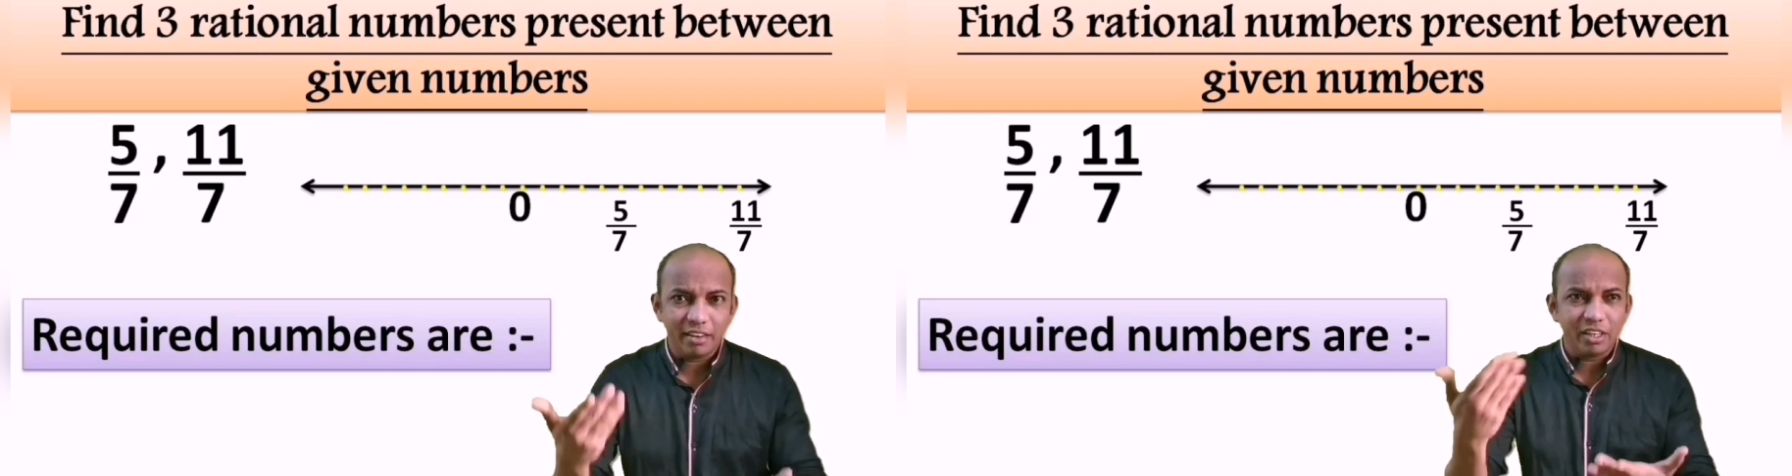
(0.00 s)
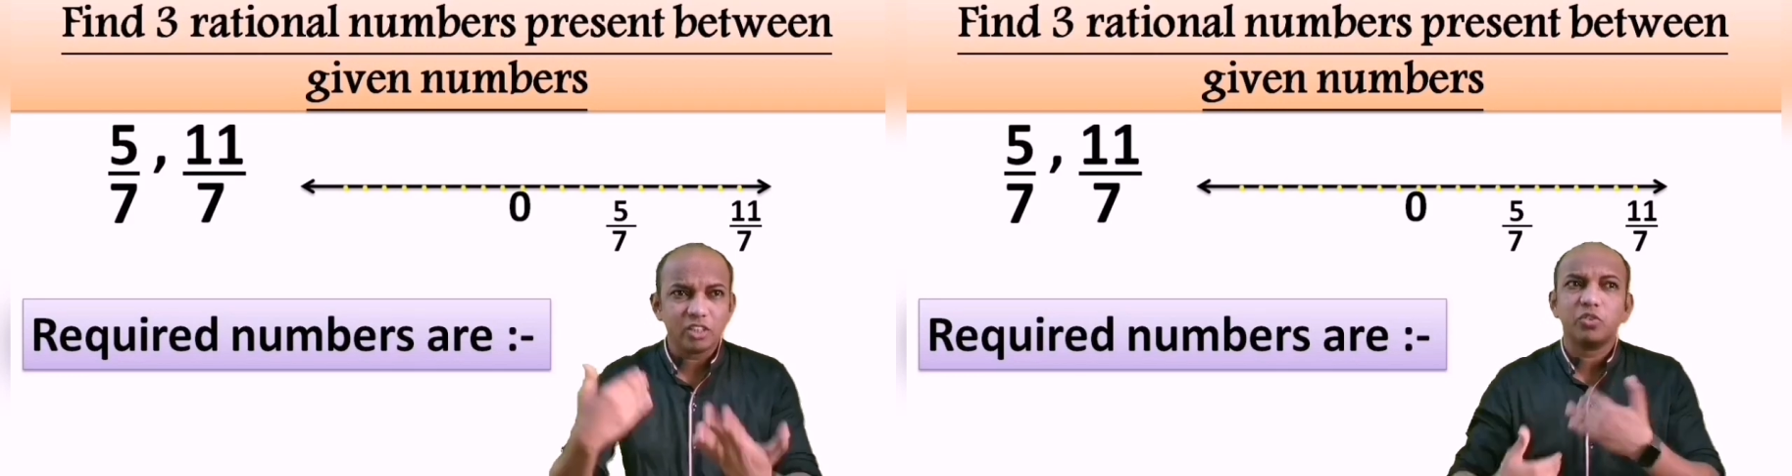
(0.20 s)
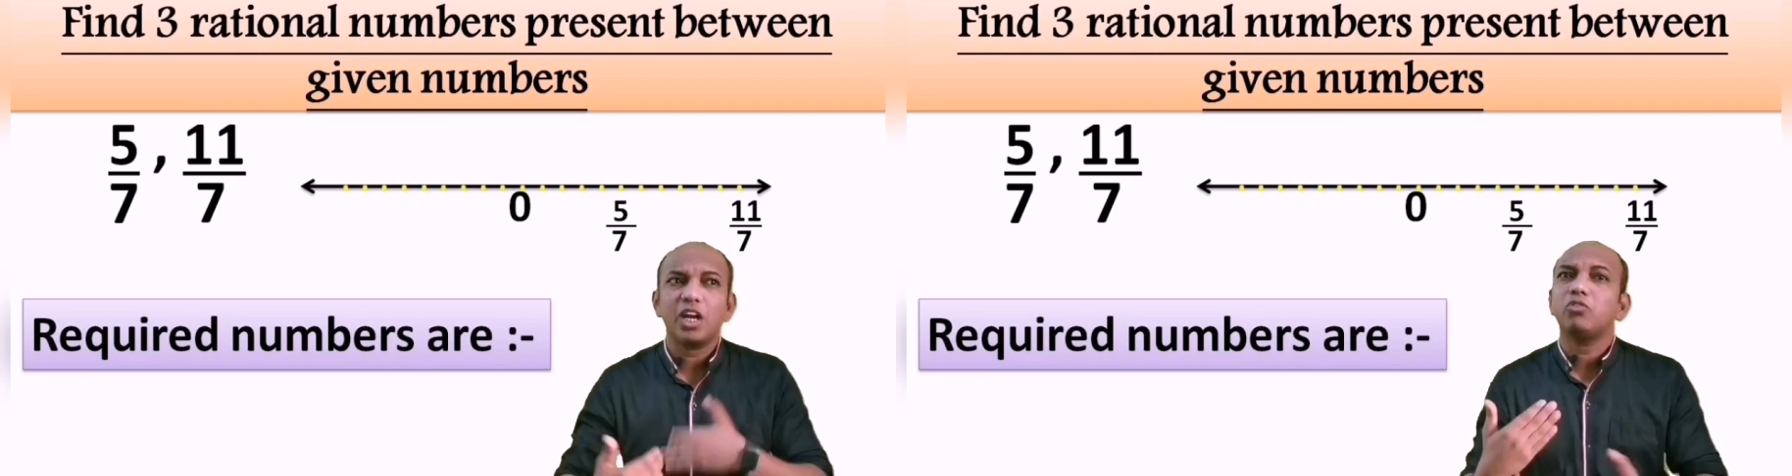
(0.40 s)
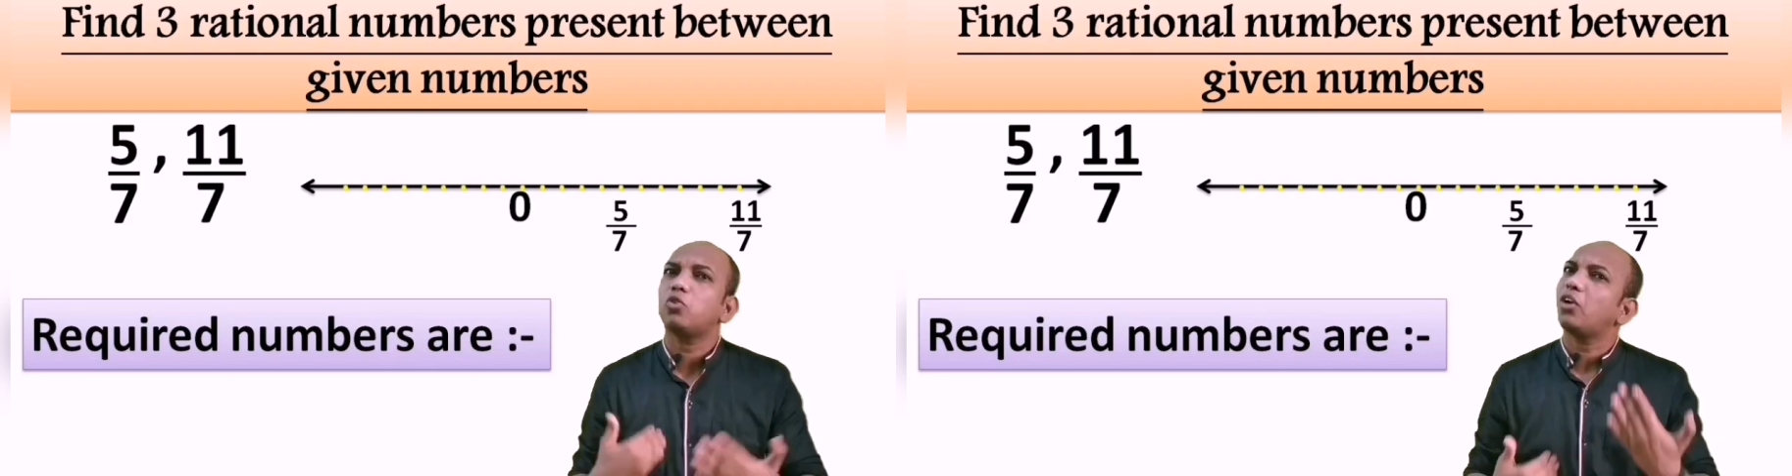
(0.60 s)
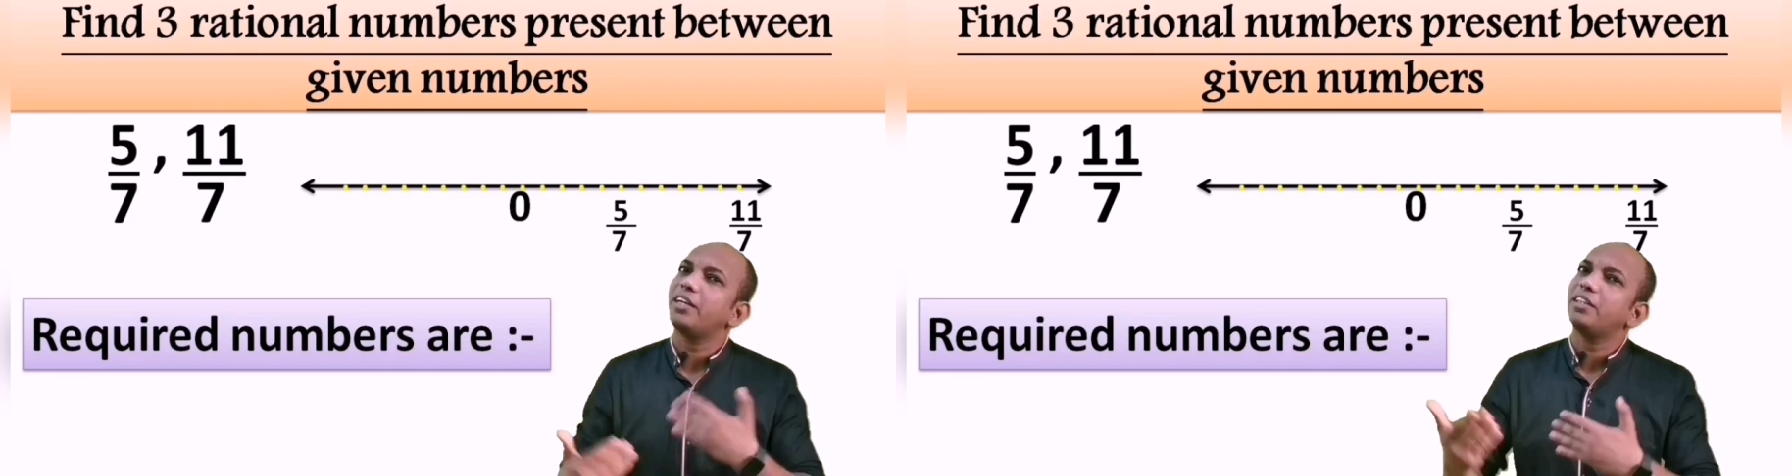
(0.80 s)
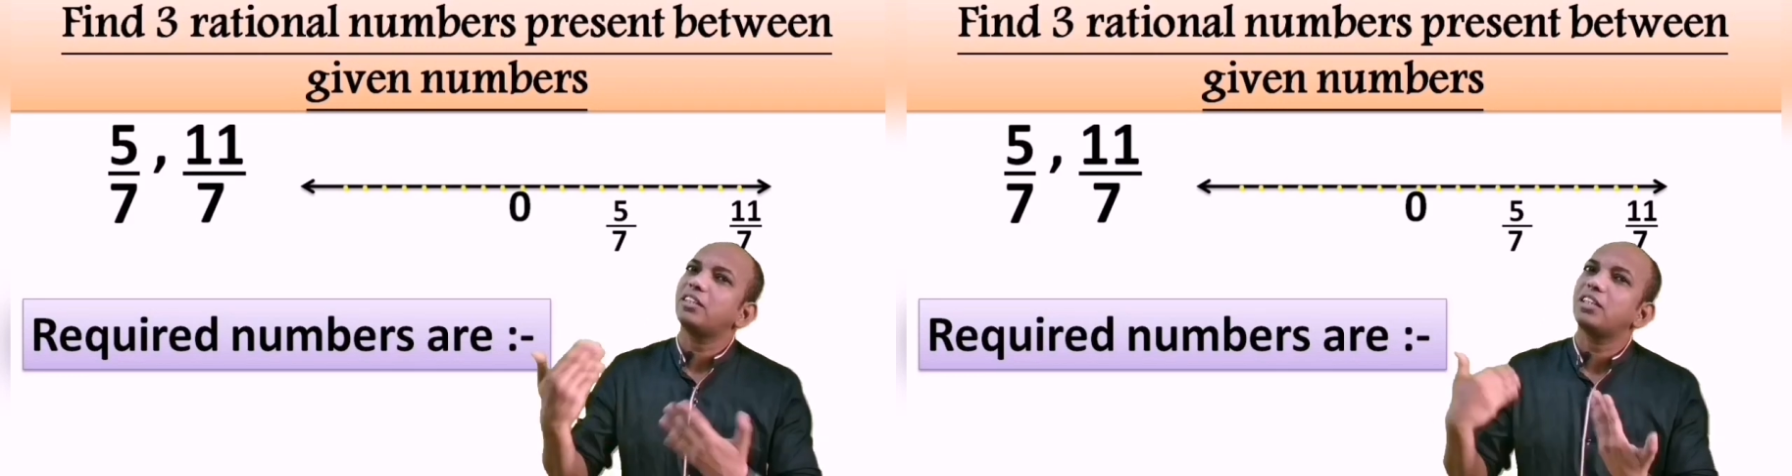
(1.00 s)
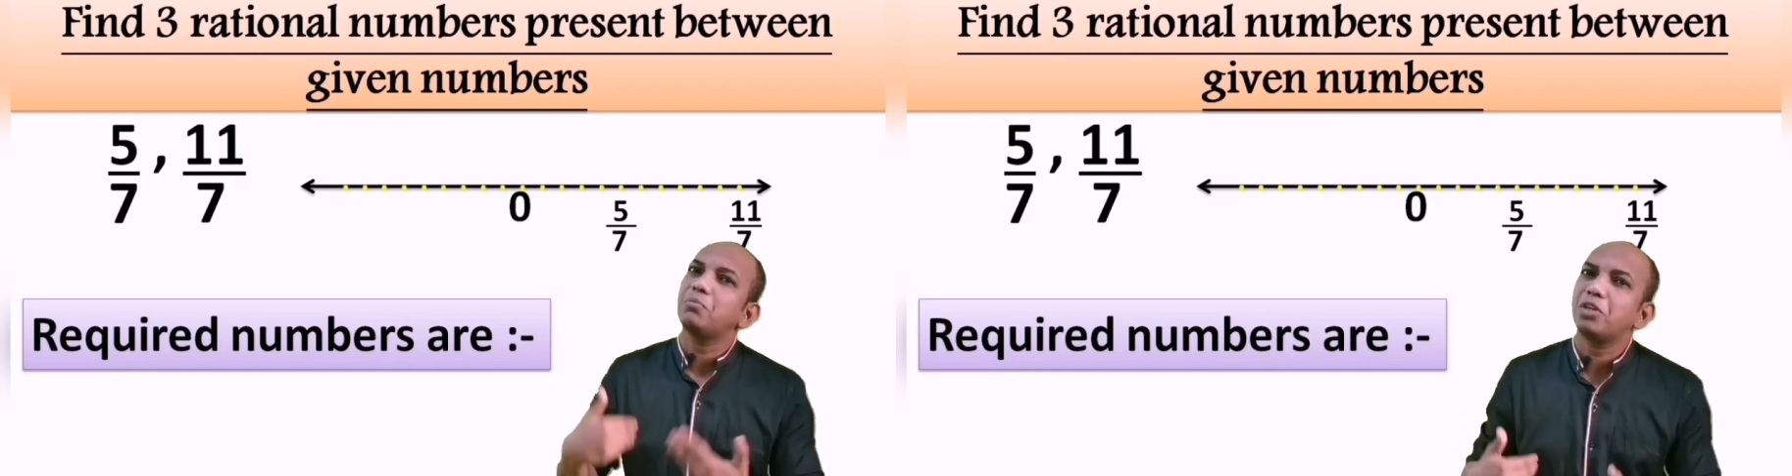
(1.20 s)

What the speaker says: and then just we have to write the